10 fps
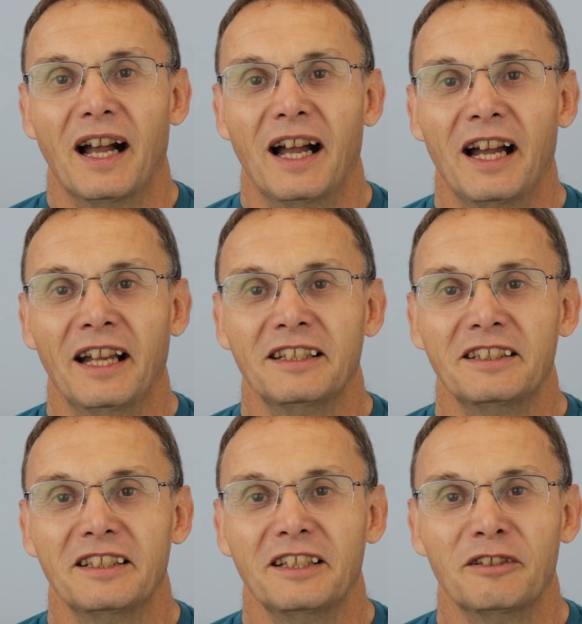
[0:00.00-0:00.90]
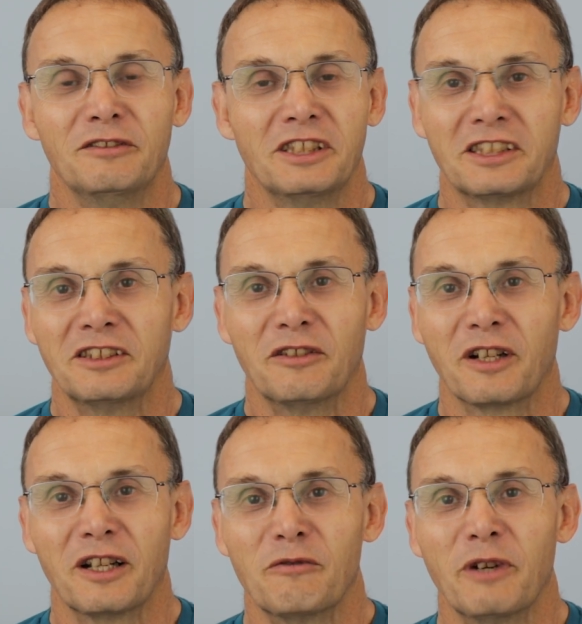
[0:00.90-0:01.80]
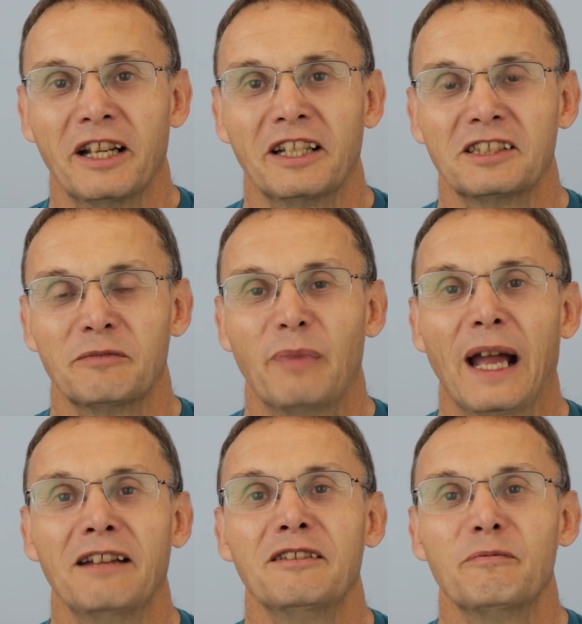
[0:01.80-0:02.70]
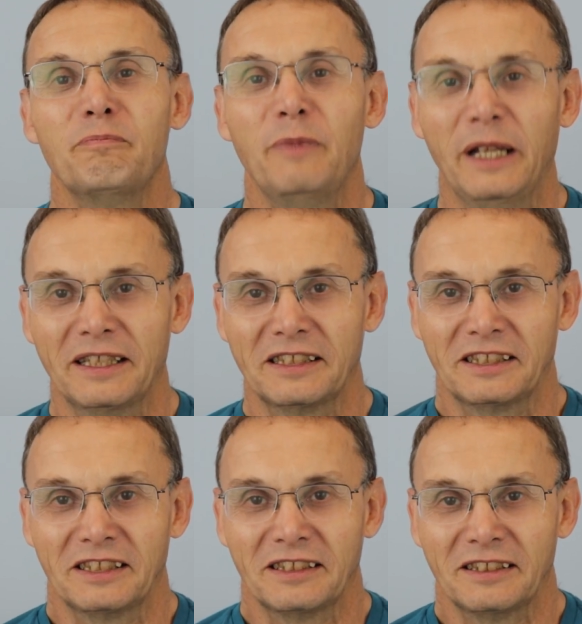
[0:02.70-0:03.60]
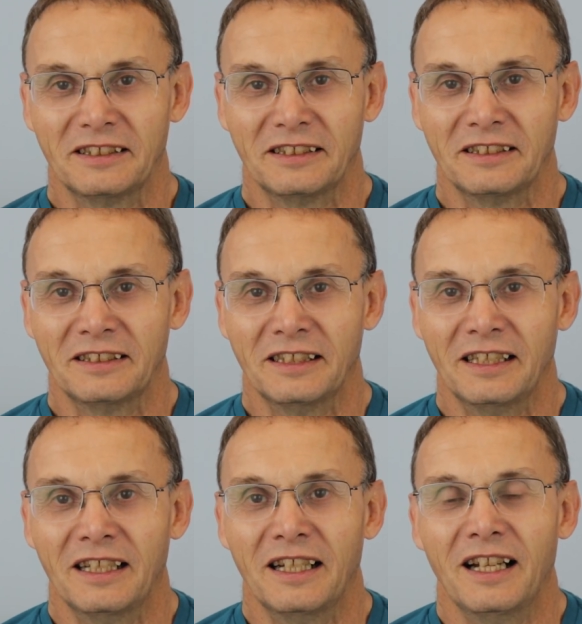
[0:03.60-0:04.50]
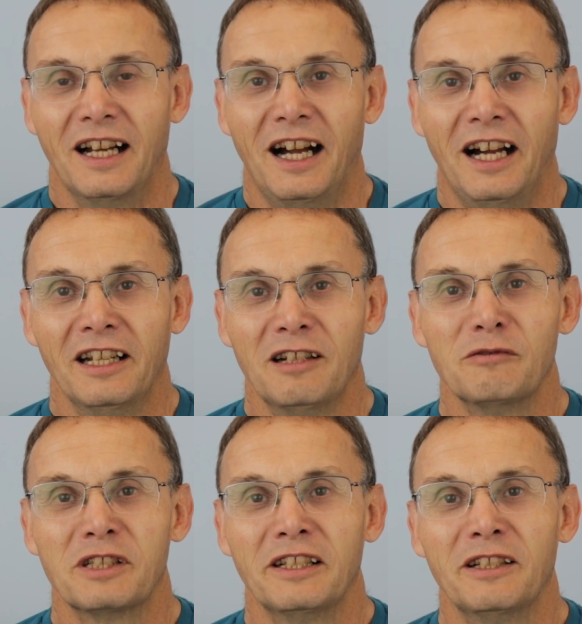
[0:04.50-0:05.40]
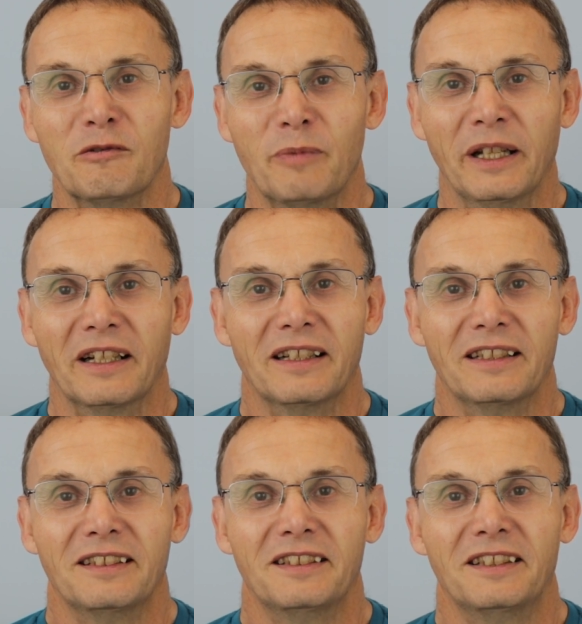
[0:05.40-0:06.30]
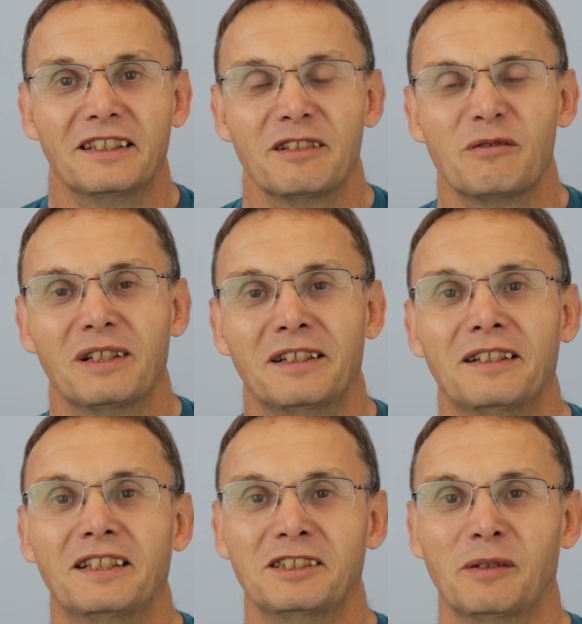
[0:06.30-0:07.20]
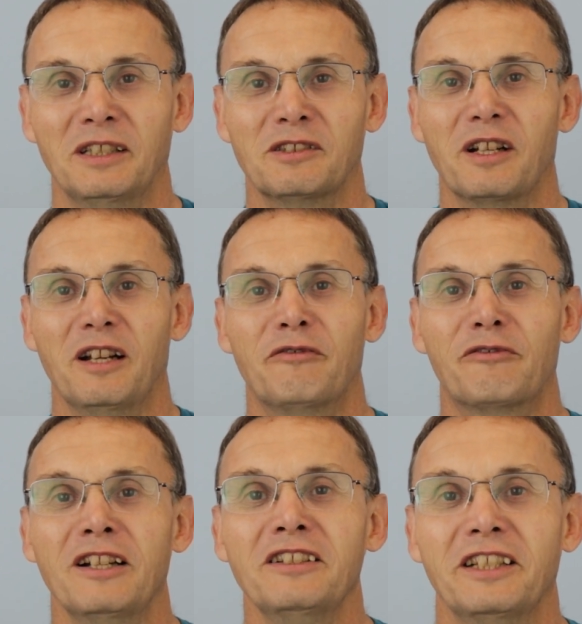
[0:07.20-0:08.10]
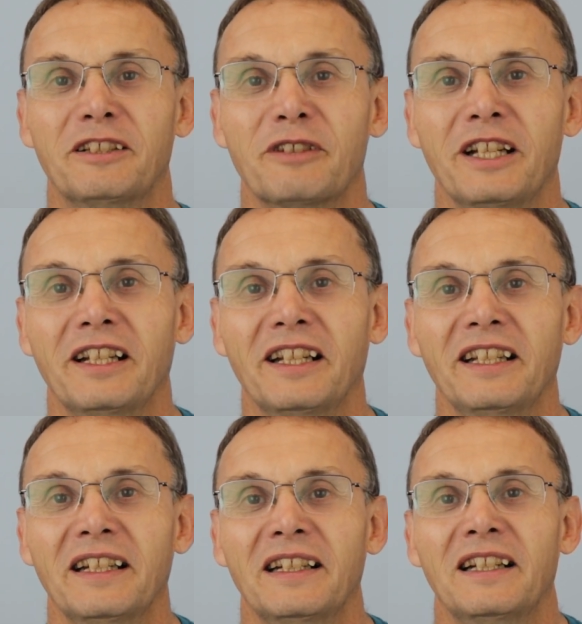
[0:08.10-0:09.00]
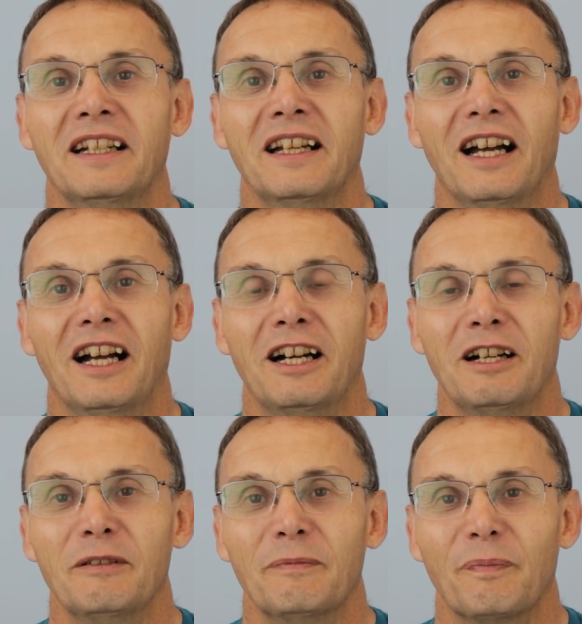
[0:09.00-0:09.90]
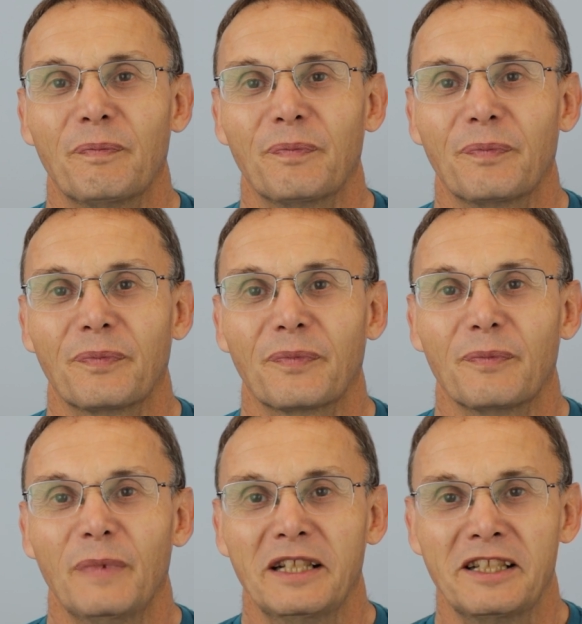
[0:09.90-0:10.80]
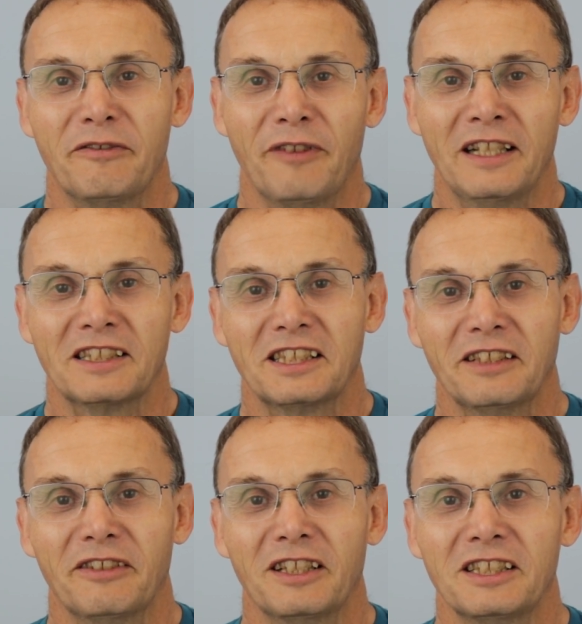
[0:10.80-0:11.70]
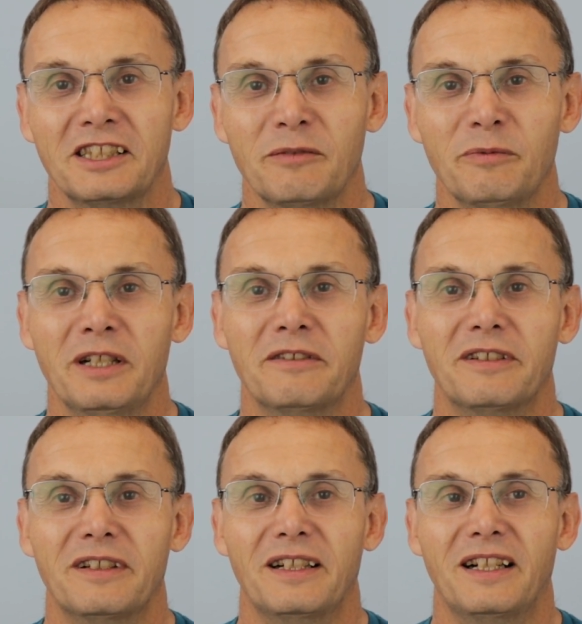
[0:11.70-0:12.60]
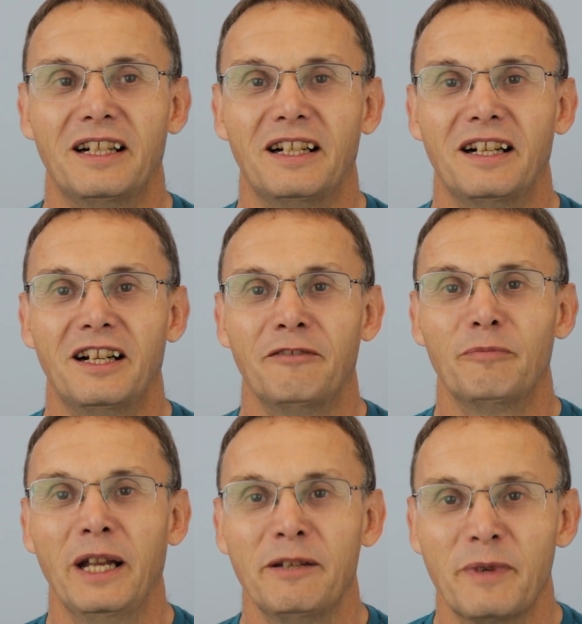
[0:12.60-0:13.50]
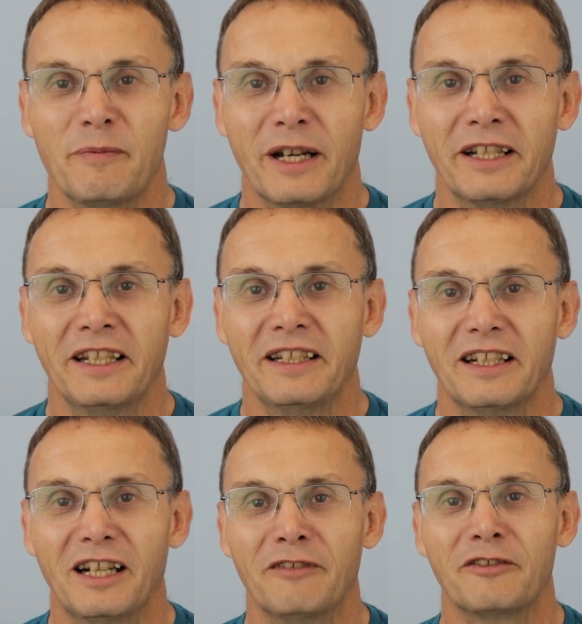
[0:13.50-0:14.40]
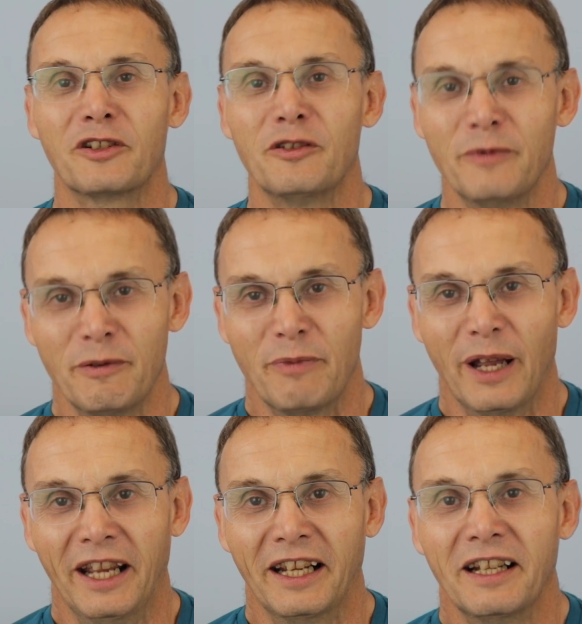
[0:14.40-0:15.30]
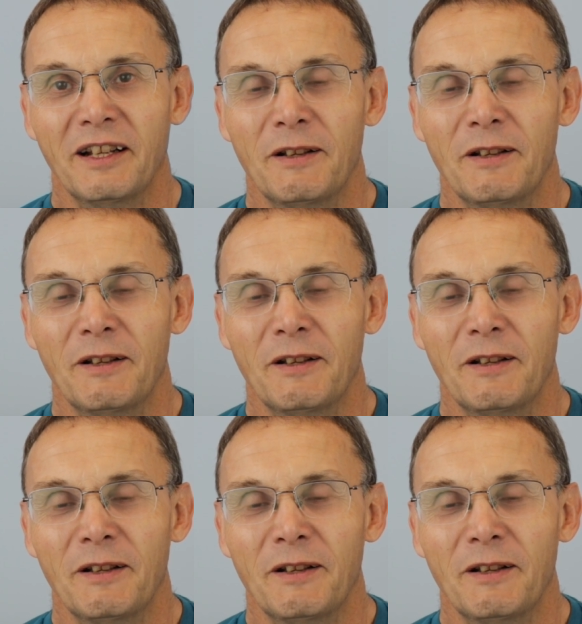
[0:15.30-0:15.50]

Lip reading: and you're just not going to win. It's a pound of bits." And I was a little bit, I suppose, affronted really, a bit defensive. And I said, "Well, I've paid my money, I've drawn my peg,